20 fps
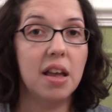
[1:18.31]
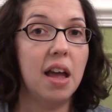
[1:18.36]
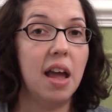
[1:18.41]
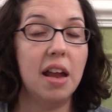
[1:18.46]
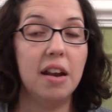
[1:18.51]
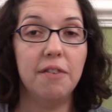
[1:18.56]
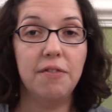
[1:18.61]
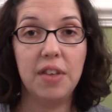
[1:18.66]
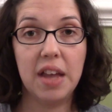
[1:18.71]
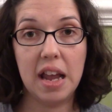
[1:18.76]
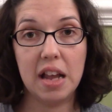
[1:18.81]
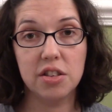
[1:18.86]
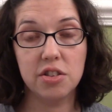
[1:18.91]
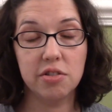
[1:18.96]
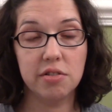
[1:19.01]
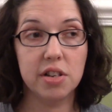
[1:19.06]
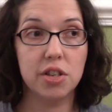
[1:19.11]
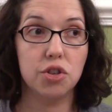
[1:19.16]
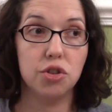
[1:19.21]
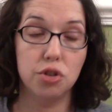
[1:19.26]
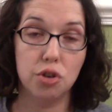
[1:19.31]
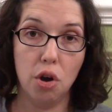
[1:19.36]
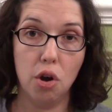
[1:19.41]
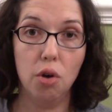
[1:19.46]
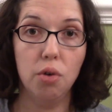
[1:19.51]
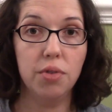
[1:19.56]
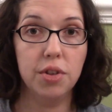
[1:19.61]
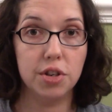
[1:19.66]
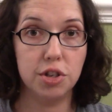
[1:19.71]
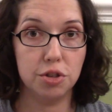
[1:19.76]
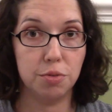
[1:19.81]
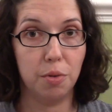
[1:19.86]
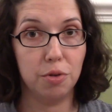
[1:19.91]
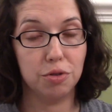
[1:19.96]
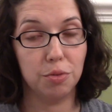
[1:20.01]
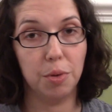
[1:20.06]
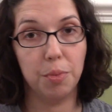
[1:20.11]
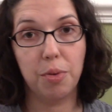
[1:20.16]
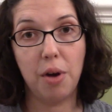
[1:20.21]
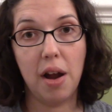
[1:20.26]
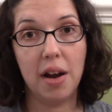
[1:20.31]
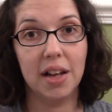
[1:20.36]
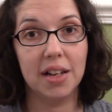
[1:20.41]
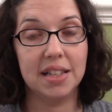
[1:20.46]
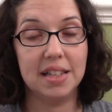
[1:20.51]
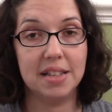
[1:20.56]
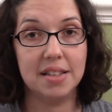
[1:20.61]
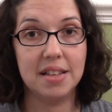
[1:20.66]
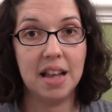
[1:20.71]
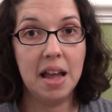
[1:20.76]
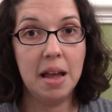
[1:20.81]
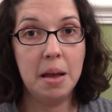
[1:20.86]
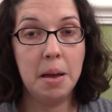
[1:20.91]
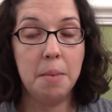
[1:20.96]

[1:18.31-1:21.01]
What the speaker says: And if the answer is no, the disposable product is